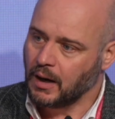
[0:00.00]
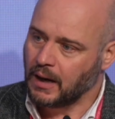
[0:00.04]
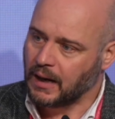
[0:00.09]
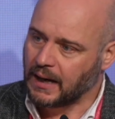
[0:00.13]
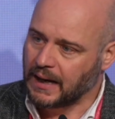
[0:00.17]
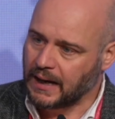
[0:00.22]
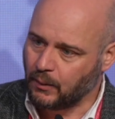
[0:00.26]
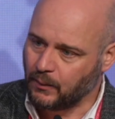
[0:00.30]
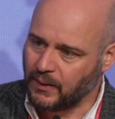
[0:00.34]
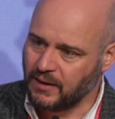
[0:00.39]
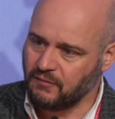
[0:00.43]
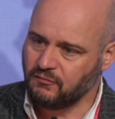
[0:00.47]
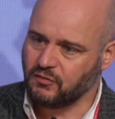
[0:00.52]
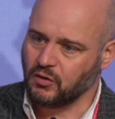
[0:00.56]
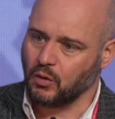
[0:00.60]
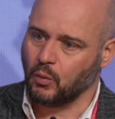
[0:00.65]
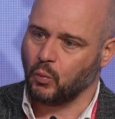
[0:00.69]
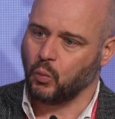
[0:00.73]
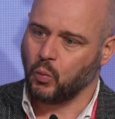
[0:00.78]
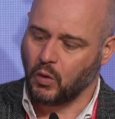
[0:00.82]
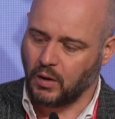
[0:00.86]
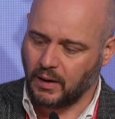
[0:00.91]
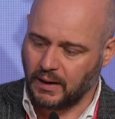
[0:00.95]

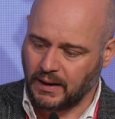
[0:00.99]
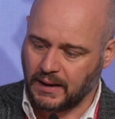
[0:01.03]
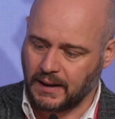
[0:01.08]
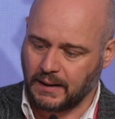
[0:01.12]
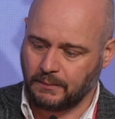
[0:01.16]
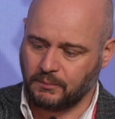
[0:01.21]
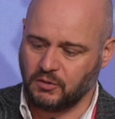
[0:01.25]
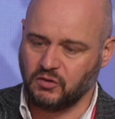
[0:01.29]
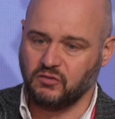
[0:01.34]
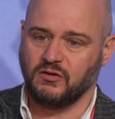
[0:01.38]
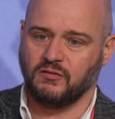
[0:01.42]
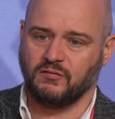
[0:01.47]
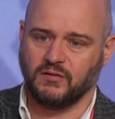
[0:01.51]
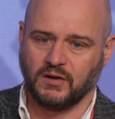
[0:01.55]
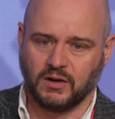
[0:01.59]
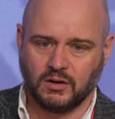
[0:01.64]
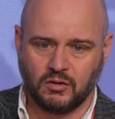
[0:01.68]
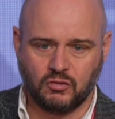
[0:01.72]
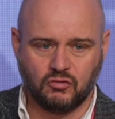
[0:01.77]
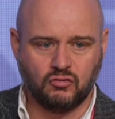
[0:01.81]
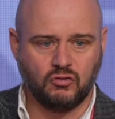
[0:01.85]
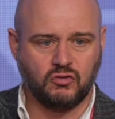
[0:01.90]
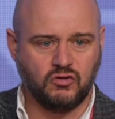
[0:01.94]
However, what happens if it
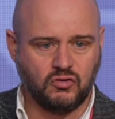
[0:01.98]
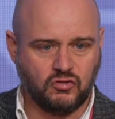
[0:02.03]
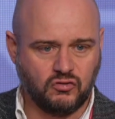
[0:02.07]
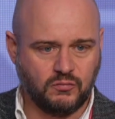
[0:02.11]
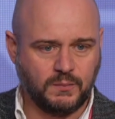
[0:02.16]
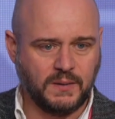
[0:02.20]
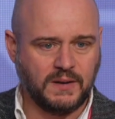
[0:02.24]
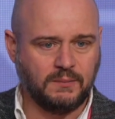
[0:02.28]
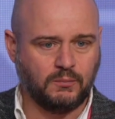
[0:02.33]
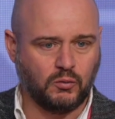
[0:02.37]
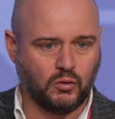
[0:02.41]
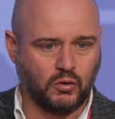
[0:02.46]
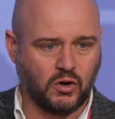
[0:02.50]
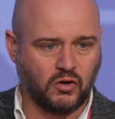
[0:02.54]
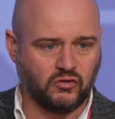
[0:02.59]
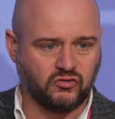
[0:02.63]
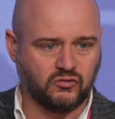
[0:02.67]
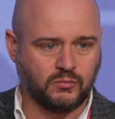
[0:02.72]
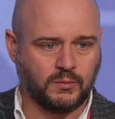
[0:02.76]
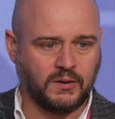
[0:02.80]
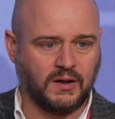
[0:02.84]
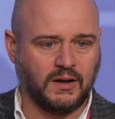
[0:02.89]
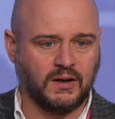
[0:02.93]
could reduce people
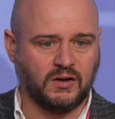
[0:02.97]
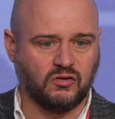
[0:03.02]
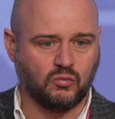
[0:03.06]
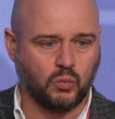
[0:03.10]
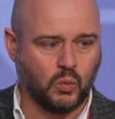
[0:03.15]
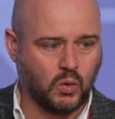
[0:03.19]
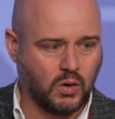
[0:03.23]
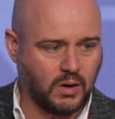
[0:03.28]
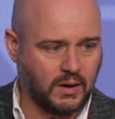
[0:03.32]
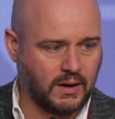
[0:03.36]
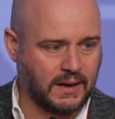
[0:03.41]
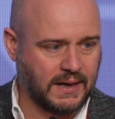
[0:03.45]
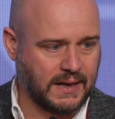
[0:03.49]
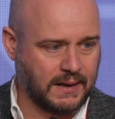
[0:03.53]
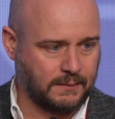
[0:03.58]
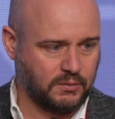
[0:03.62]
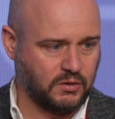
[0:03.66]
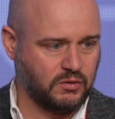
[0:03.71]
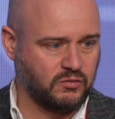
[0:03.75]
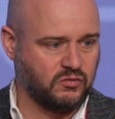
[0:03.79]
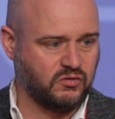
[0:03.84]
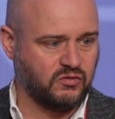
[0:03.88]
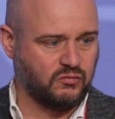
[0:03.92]
hospitalised? What
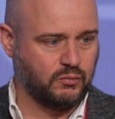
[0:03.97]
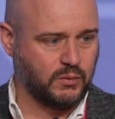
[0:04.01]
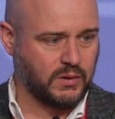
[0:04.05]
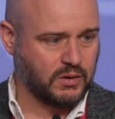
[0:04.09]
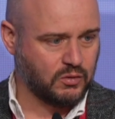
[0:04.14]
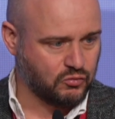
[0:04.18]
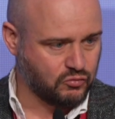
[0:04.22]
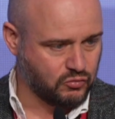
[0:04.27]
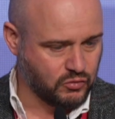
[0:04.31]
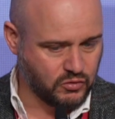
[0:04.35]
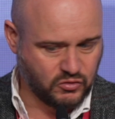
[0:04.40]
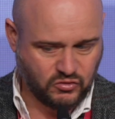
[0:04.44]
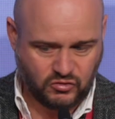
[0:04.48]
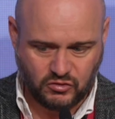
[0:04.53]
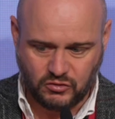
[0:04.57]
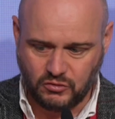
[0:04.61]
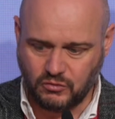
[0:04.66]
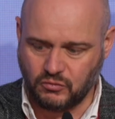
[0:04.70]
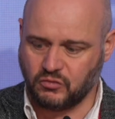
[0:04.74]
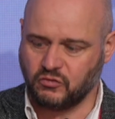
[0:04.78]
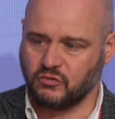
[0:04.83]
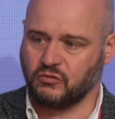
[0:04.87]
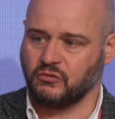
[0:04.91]
happens if we could
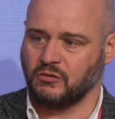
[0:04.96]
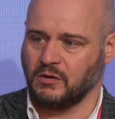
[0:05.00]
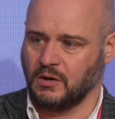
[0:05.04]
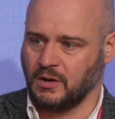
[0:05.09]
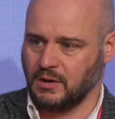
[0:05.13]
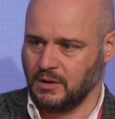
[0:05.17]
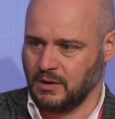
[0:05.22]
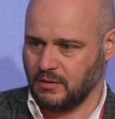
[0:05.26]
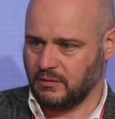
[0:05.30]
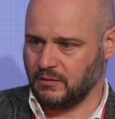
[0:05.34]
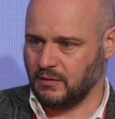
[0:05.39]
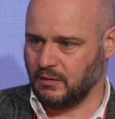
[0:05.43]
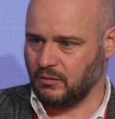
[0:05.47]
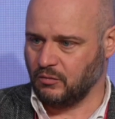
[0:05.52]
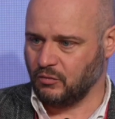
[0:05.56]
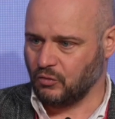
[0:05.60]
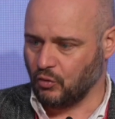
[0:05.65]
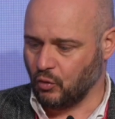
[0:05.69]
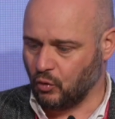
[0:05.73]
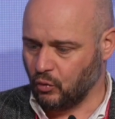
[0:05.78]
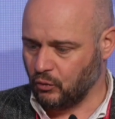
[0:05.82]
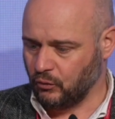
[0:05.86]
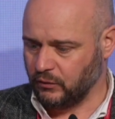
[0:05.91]
reduce
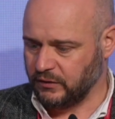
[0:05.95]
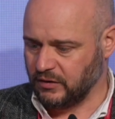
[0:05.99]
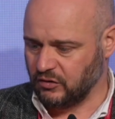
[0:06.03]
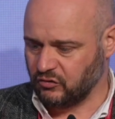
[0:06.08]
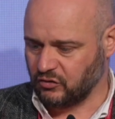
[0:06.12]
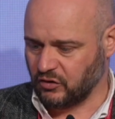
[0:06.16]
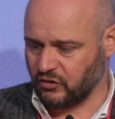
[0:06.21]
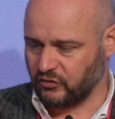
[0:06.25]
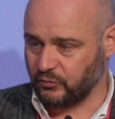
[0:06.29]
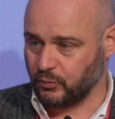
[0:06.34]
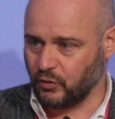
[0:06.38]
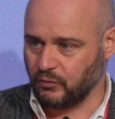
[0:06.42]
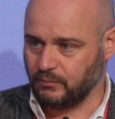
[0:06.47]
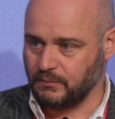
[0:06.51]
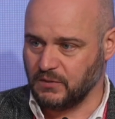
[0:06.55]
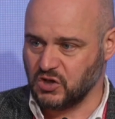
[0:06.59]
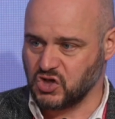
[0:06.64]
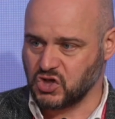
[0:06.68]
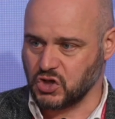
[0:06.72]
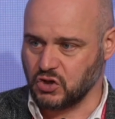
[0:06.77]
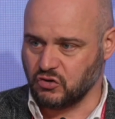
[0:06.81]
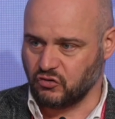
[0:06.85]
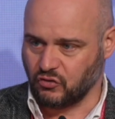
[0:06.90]
all these hospital
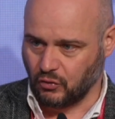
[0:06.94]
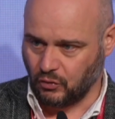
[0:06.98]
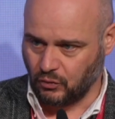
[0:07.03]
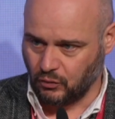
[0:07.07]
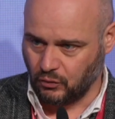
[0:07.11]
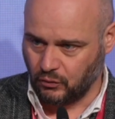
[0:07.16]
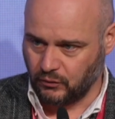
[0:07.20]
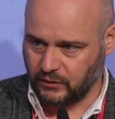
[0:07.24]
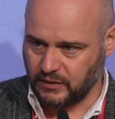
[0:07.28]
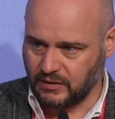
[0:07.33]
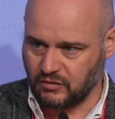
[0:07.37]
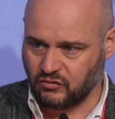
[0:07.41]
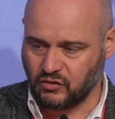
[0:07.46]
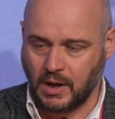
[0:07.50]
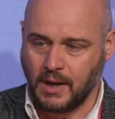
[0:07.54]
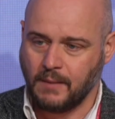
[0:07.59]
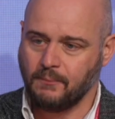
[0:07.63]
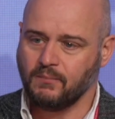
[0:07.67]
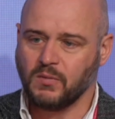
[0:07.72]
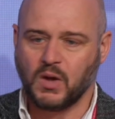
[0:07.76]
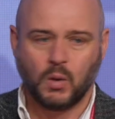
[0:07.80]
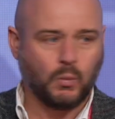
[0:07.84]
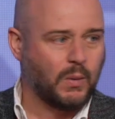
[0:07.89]
admissions,
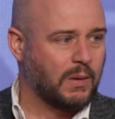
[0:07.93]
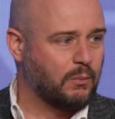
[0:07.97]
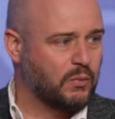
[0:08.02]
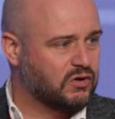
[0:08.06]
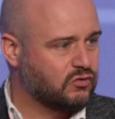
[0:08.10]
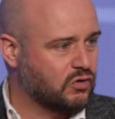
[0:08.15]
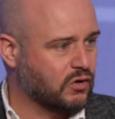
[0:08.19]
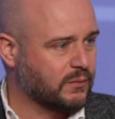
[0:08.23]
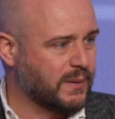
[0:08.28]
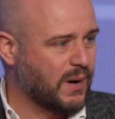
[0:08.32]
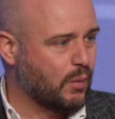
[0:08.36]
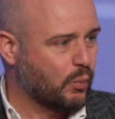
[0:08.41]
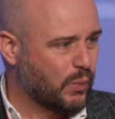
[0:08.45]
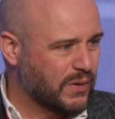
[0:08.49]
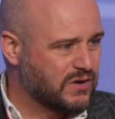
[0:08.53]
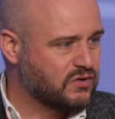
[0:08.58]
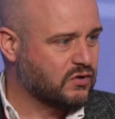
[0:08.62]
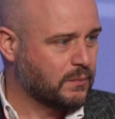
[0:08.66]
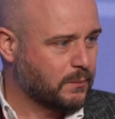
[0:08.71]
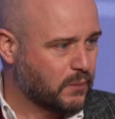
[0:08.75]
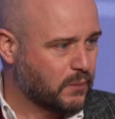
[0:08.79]
when we talk about winter